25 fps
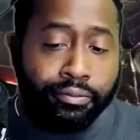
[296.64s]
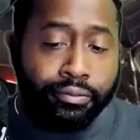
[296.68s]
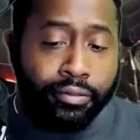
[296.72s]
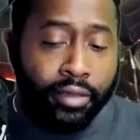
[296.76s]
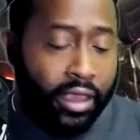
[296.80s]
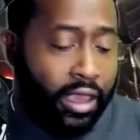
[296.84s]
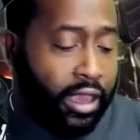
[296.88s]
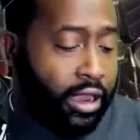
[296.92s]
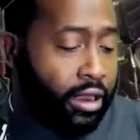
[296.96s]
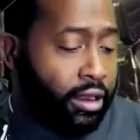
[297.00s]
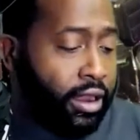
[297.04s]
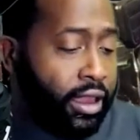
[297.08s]

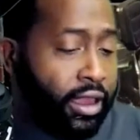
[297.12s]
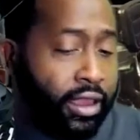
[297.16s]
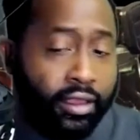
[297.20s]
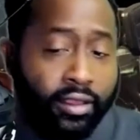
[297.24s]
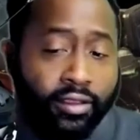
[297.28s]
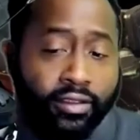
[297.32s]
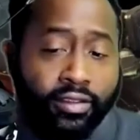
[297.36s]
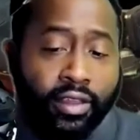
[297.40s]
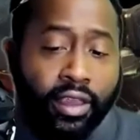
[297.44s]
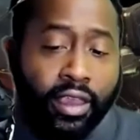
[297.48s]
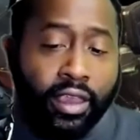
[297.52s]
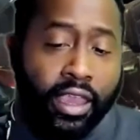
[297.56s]
Here
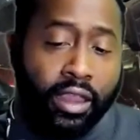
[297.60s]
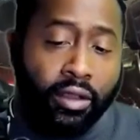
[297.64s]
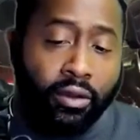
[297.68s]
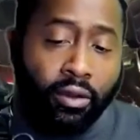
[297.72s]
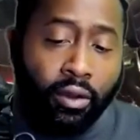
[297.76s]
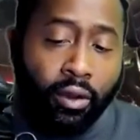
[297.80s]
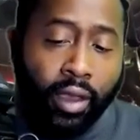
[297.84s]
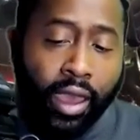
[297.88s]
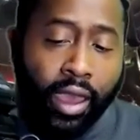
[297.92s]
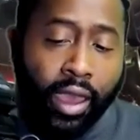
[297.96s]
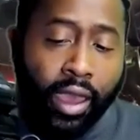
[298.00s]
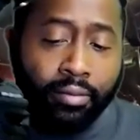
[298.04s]
is the
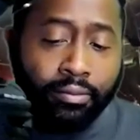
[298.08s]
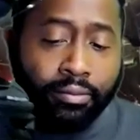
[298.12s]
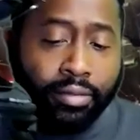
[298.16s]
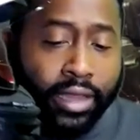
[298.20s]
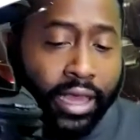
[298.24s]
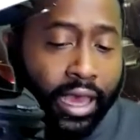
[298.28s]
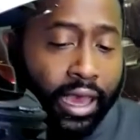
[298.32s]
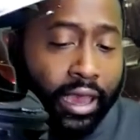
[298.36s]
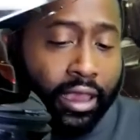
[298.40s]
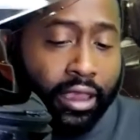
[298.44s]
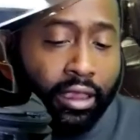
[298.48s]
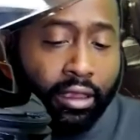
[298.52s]
Hero 8
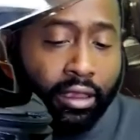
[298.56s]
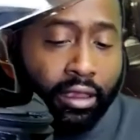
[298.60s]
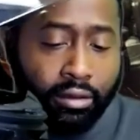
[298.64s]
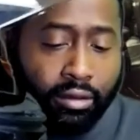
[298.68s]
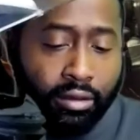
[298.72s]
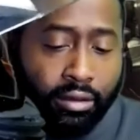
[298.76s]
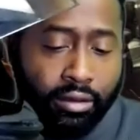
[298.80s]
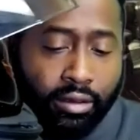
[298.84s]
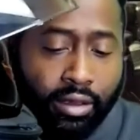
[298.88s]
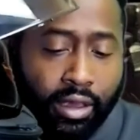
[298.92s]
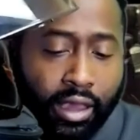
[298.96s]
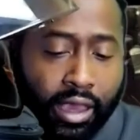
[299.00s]
Black,
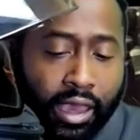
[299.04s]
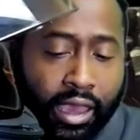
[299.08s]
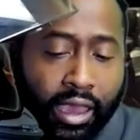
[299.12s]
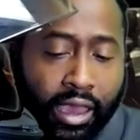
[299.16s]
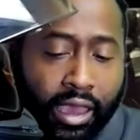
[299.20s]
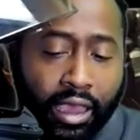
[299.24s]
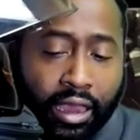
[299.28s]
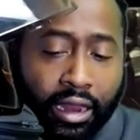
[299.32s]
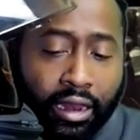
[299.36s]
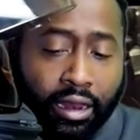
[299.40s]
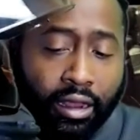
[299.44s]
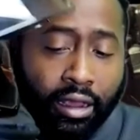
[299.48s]

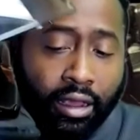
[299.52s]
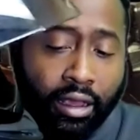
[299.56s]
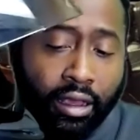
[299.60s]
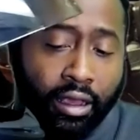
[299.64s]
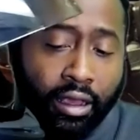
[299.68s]
and